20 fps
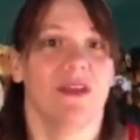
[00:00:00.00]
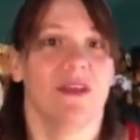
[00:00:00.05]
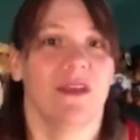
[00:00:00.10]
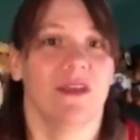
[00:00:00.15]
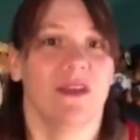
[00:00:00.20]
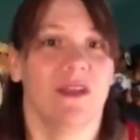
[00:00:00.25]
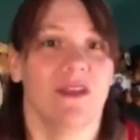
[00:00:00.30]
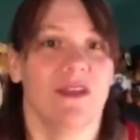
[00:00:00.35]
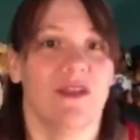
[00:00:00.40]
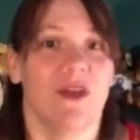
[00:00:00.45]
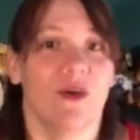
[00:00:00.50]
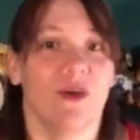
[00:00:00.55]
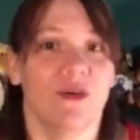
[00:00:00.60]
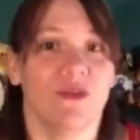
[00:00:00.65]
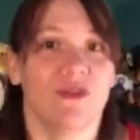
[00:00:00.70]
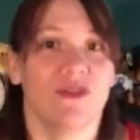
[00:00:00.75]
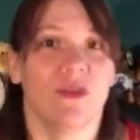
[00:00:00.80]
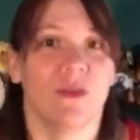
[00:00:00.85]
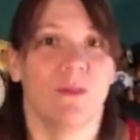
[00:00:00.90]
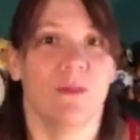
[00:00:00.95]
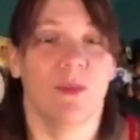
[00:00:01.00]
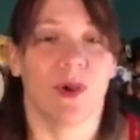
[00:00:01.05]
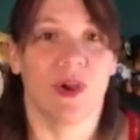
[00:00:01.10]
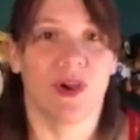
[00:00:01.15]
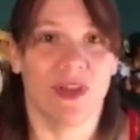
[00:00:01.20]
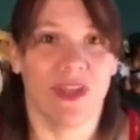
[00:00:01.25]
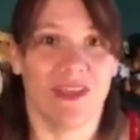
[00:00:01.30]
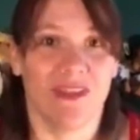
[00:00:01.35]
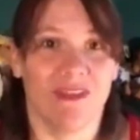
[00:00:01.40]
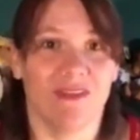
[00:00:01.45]
those
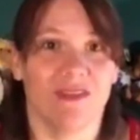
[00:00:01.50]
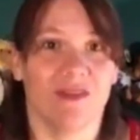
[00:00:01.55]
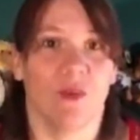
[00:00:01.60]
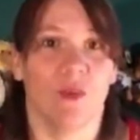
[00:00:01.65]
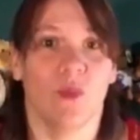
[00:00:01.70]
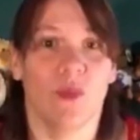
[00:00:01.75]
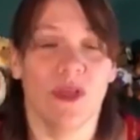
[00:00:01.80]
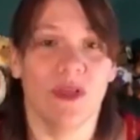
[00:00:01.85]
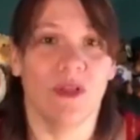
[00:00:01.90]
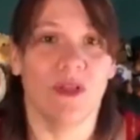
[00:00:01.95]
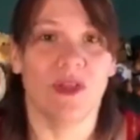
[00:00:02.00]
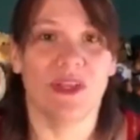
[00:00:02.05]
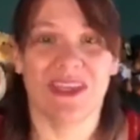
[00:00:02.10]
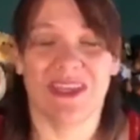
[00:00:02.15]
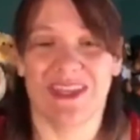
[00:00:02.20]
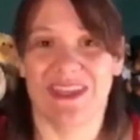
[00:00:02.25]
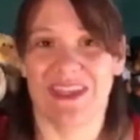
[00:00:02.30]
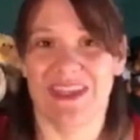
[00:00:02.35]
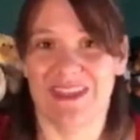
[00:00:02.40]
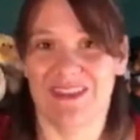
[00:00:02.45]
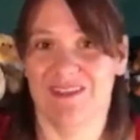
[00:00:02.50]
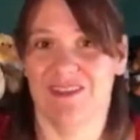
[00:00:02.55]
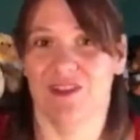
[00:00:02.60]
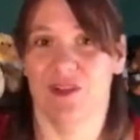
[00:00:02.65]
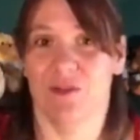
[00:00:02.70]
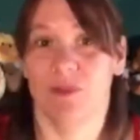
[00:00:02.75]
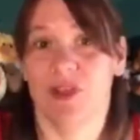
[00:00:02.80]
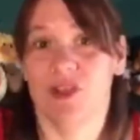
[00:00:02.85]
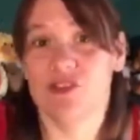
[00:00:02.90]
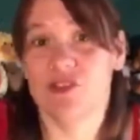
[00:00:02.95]
burdens will get easier
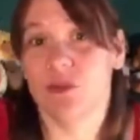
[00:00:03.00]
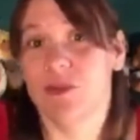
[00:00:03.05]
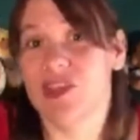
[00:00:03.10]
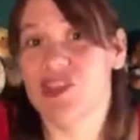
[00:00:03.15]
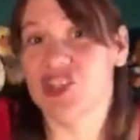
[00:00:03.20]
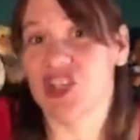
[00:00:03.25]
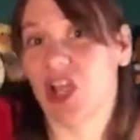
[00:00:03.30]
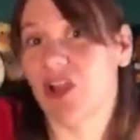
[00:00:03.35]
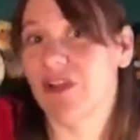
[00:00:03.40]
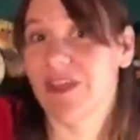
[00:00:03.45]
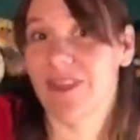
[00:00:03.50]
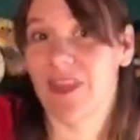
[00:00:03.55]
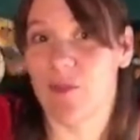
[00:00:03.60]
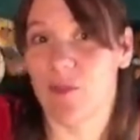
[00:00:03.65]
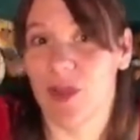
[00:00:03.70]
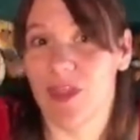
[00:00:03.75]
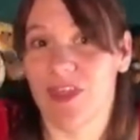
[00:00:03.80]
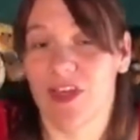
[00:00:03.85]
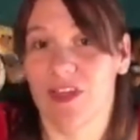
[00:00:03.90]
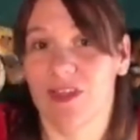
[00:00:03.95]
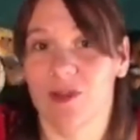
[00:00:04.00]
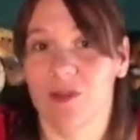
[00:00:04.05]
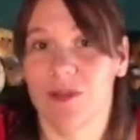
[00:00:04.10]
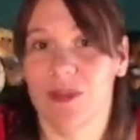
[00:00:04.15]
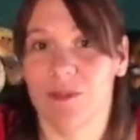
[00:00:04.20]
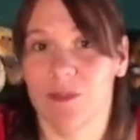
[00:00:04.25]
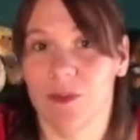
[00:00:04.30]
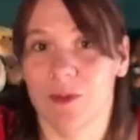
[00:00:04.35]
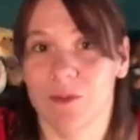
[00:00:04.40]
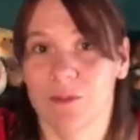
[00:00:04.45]
because you'll be sharing them with other
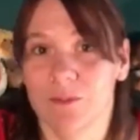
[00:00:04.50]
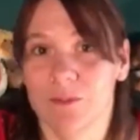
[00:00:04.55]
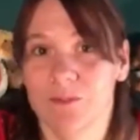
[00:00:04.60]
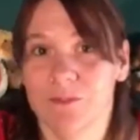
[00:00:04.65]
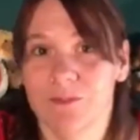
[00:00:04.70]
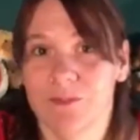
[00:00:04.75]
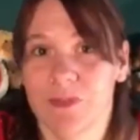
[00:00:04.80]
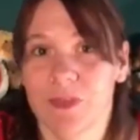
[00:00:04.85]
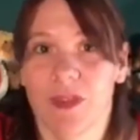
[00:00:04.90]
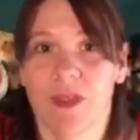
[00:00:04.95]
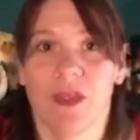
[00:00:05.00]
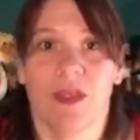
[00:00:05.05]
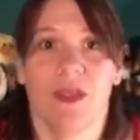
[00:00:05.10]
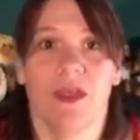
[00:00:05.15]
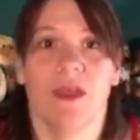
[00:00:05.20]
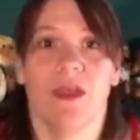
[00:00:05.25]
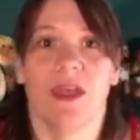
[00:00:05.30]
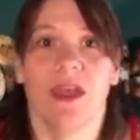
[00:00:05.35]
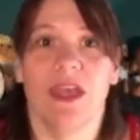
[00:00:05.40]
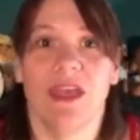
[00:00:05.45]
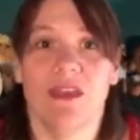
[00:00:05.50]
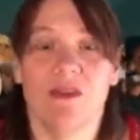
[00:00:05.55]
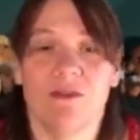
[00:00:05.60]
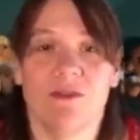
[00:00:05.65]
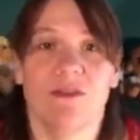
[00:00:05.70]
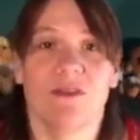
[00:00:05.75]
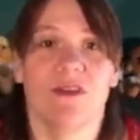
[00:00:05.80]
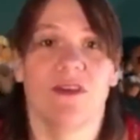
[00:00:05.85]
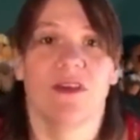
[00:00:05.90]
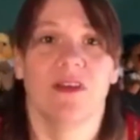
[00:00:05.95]
people.
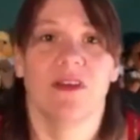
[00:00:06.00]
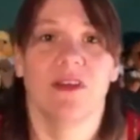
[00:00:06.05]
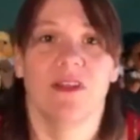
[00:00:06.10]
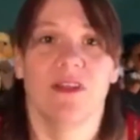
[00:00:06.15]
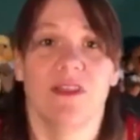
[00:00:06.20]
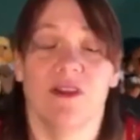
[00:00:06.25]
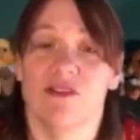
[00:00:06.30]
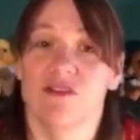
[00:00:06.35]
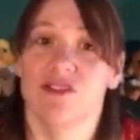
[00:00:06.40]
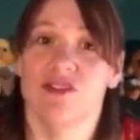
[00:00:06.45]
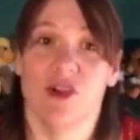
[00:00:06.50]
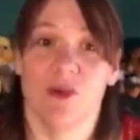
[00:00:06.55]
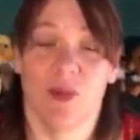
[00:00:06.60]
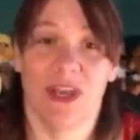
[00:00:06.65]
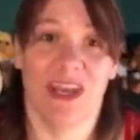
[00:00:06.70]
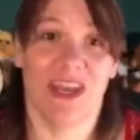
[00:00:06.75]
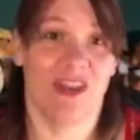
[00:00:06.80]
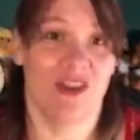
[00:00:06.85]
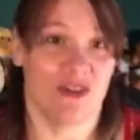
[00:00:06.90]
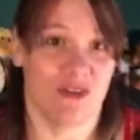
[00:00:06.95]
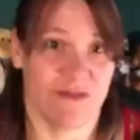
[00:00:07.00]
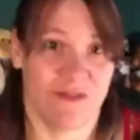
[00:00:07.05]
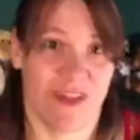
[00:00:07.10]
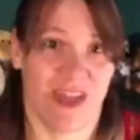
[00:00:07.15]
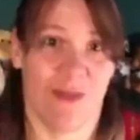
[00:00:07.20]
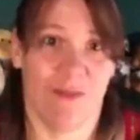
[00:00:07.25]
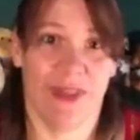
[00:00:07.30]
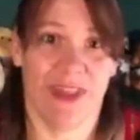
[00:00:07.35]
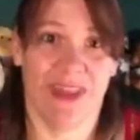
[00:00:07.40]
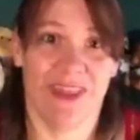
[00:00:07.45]
If there's no one in your
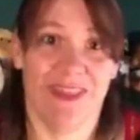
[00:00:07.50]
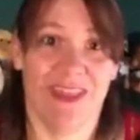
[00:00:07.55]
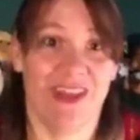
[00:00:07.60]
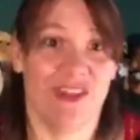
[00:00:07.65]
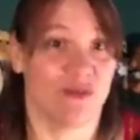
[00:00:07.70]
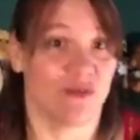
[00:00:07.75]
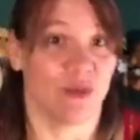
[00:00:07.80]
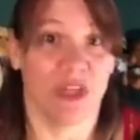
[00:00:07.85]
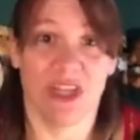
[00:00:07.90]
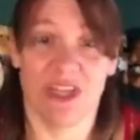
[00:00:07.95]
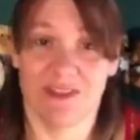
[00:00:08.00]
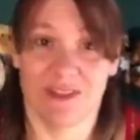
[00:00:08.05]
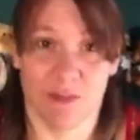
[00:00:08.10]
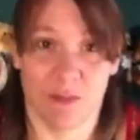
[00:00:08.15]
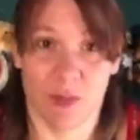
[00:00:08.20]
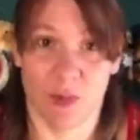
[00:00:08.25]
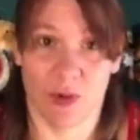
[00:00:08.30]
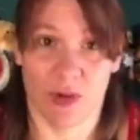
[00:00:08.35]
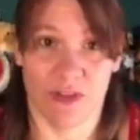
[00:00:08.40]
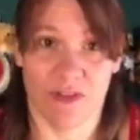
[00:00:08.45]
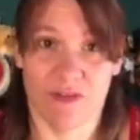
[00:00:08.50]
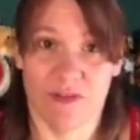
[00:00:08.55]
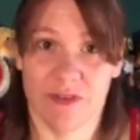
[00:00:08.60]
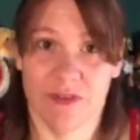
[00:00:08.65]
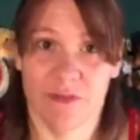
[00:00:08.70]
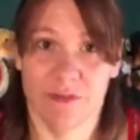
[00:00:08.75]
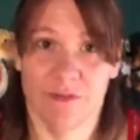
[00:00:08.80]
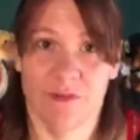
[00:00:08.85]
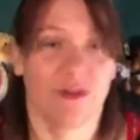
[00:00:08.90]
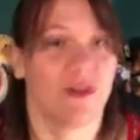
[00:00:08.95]
family that is really supportive
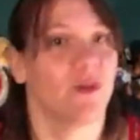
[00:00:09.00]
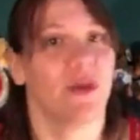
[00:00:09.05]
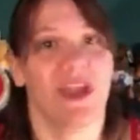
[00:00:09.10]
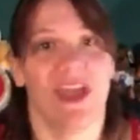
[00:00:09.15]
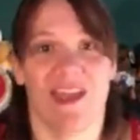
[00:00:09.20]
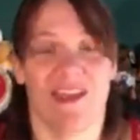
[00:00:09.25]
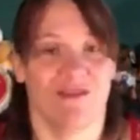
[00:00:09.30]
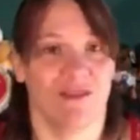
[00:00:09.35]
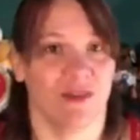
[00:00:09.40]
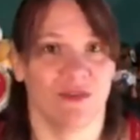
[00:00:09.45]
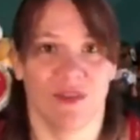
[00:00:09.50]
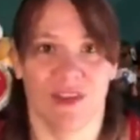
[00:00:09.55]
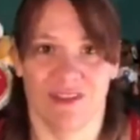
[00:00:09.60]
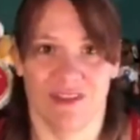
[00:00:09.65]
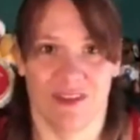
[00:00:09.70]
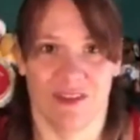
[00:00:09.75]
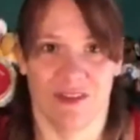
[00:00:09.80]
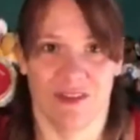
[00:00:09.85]
for whatever reason,